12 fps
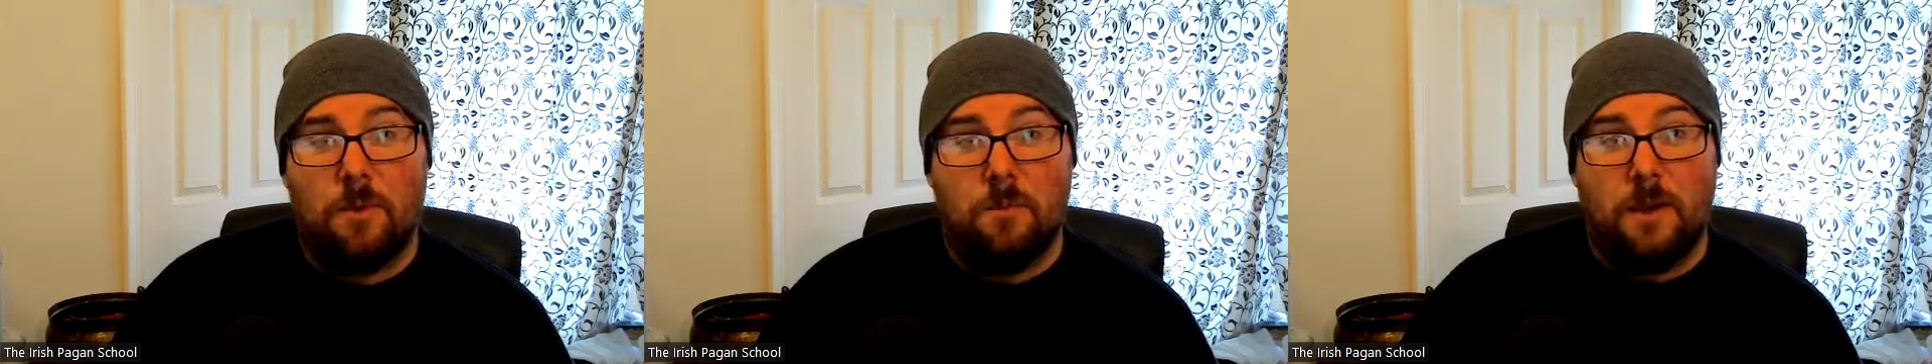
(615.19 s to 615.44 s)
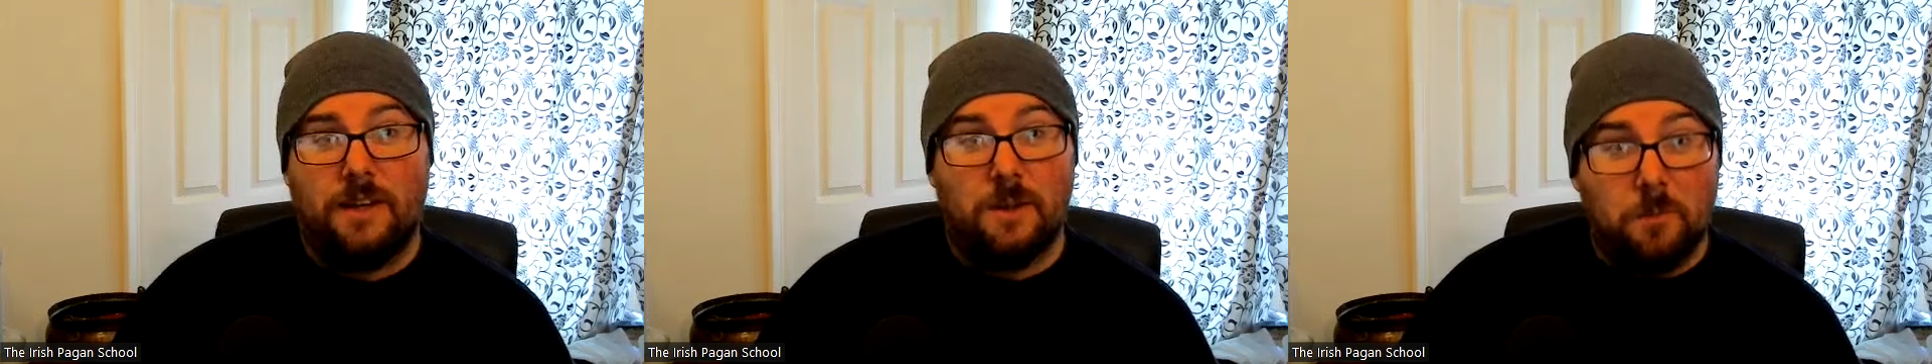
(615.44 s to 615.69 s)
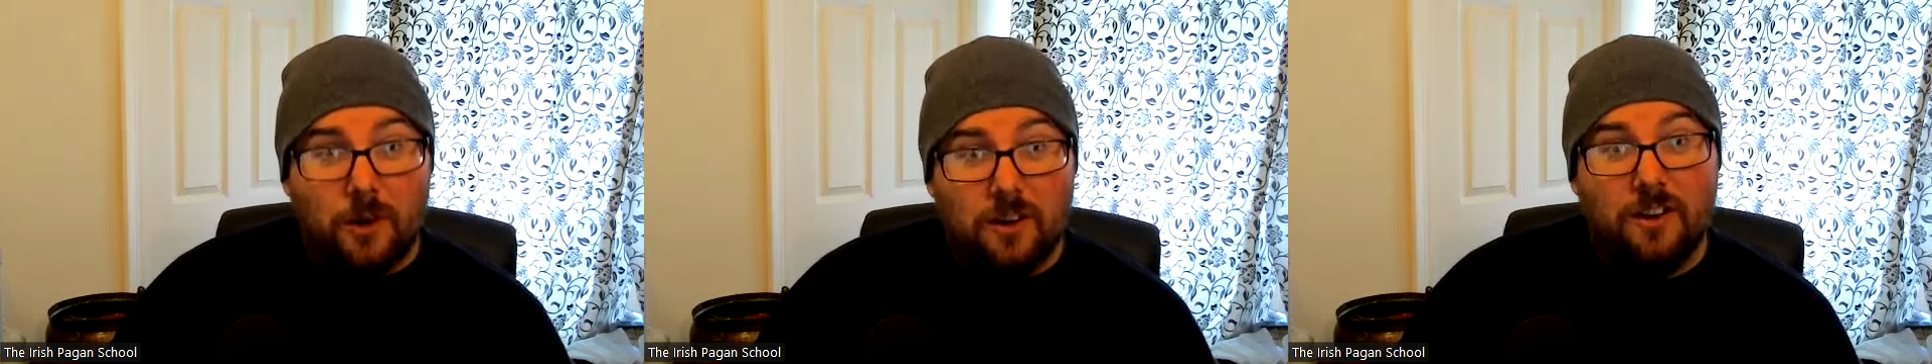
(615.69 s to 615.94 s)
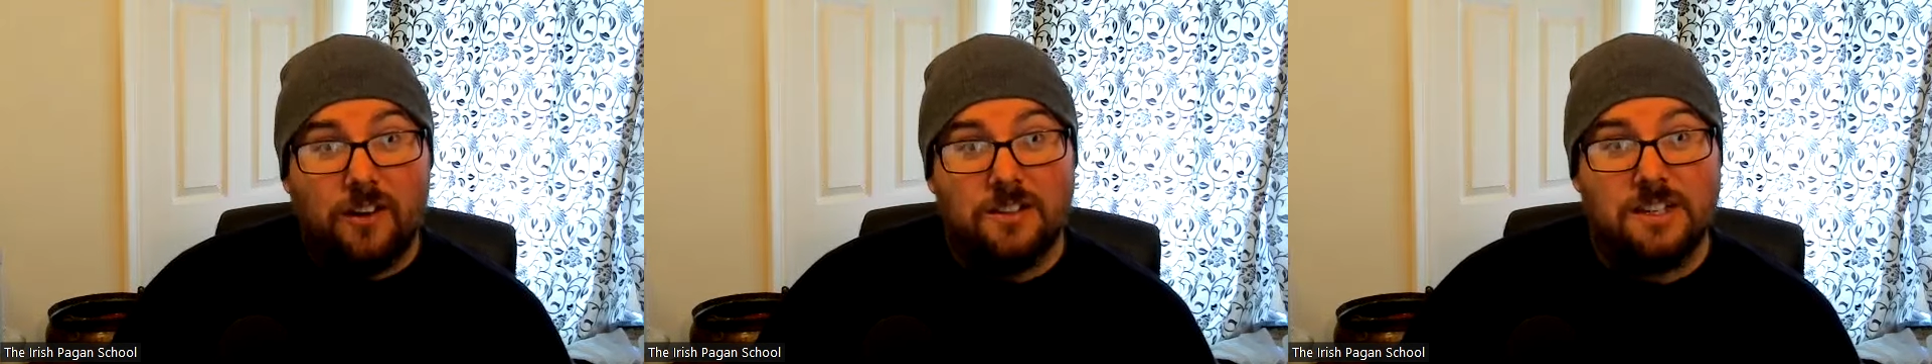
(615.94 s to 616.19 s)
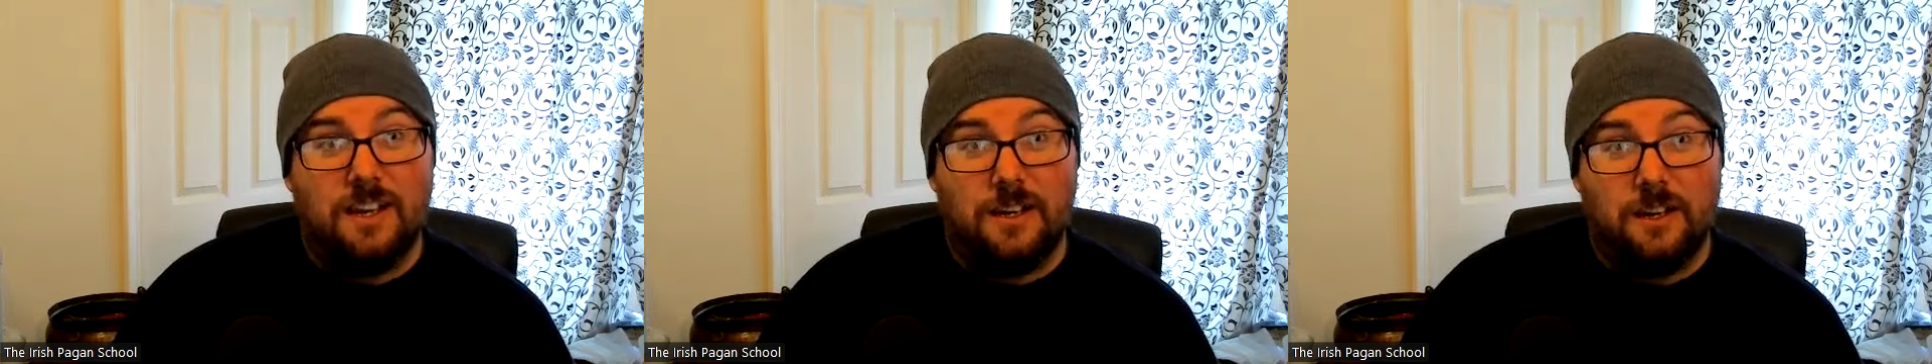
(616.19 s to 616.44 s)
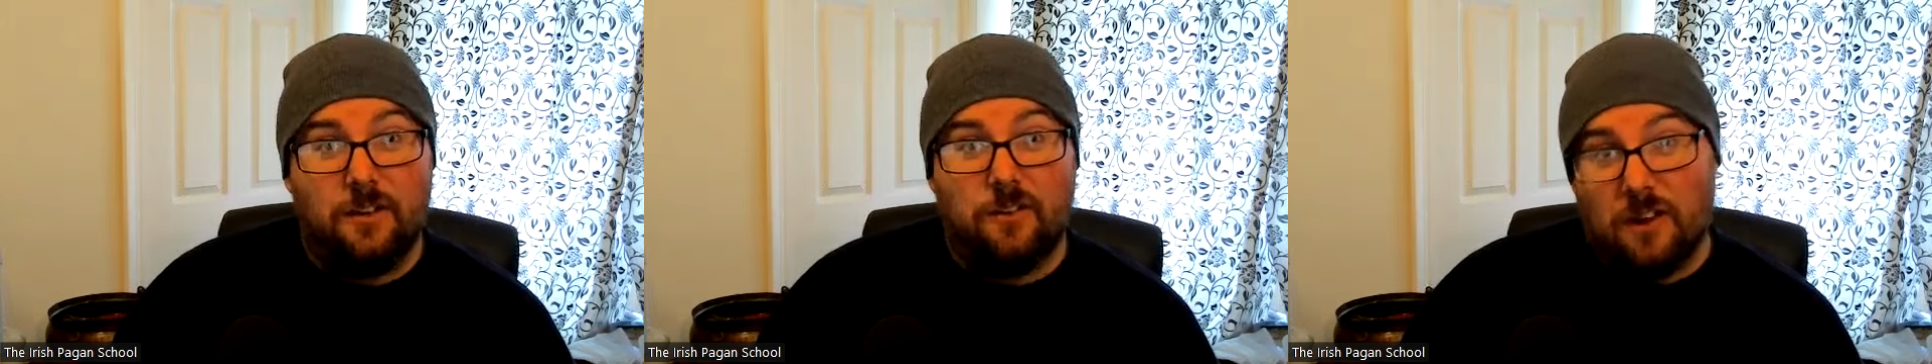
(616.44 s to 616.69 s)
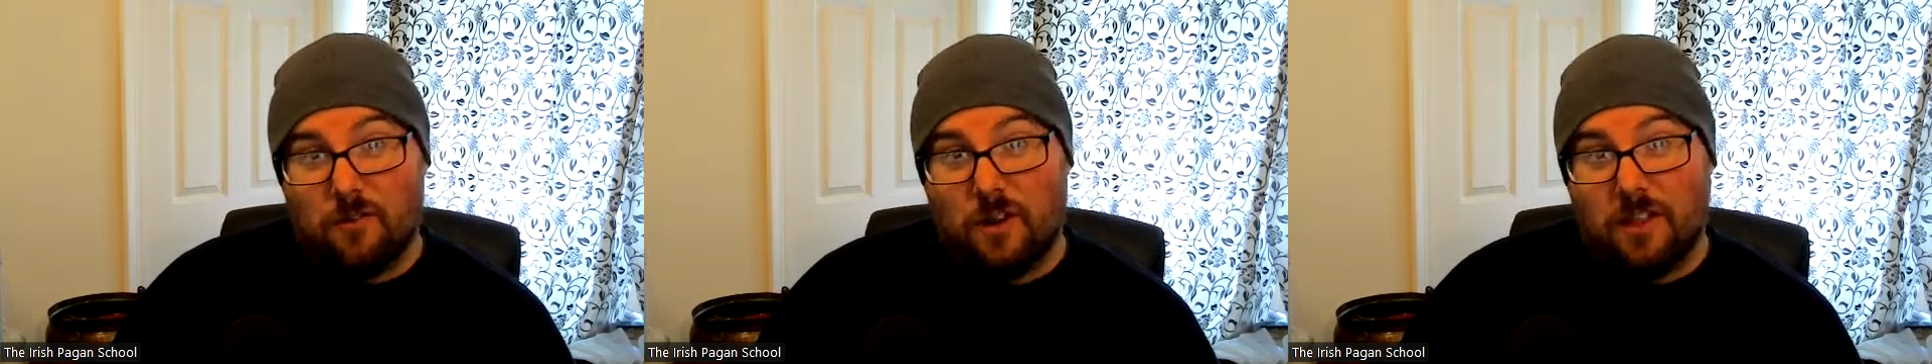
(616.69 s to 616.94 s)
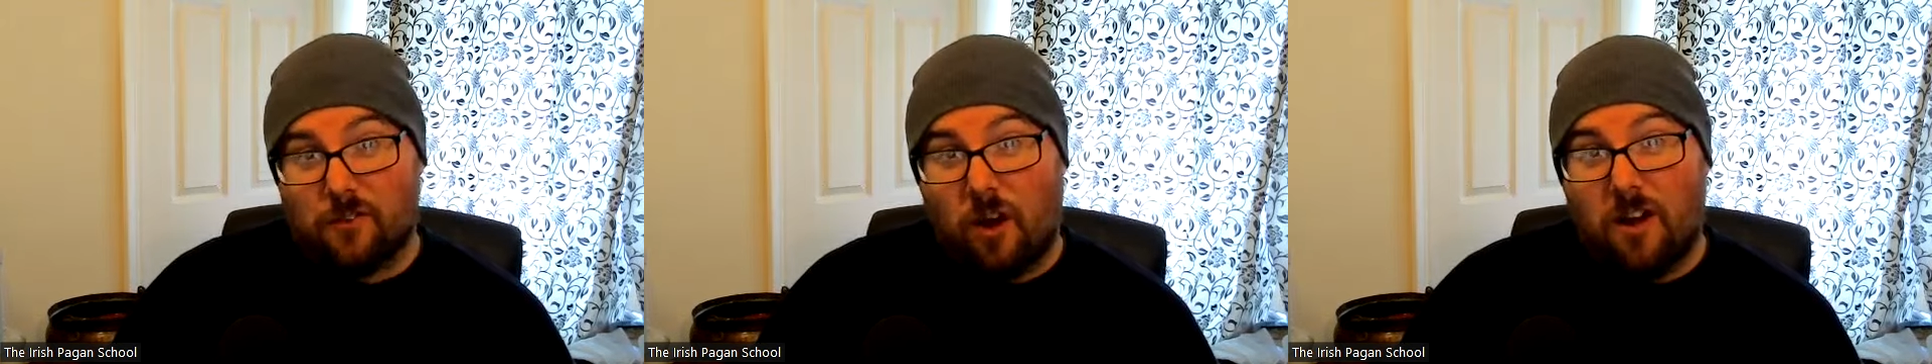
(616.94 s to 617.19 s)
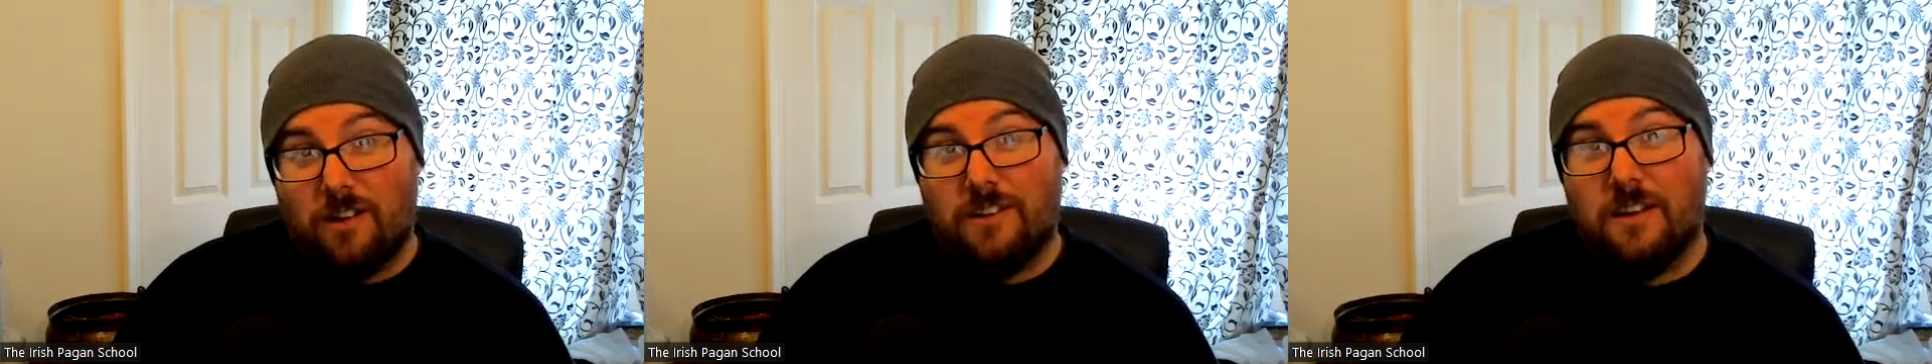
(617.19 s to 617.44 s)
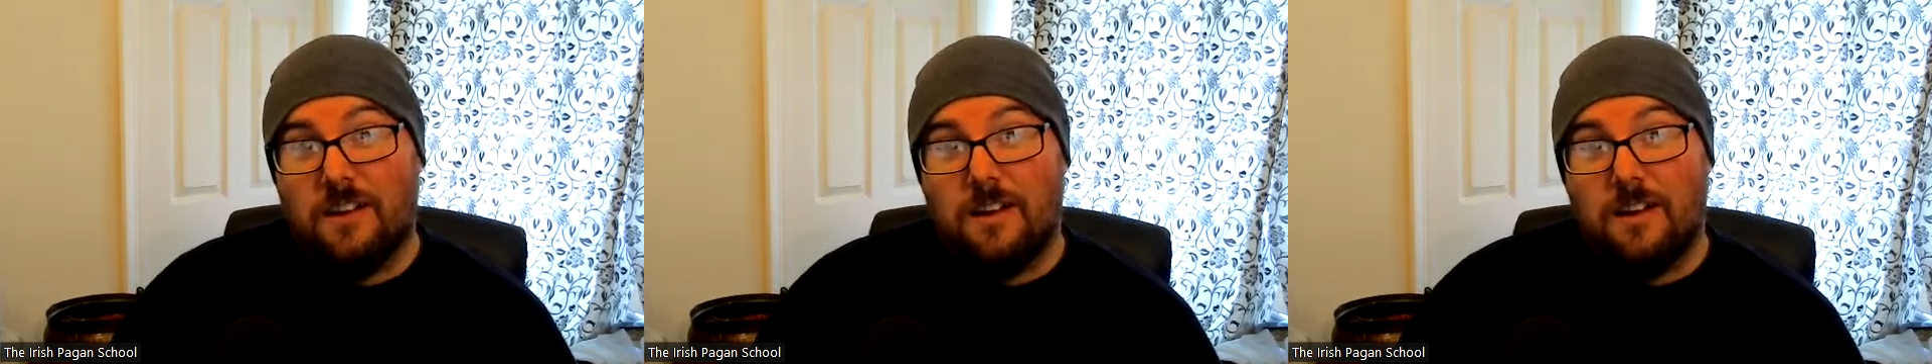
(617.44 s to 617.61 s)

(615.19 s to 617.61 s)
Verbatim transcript: up and make the mucklucks in and around Rathcrohan.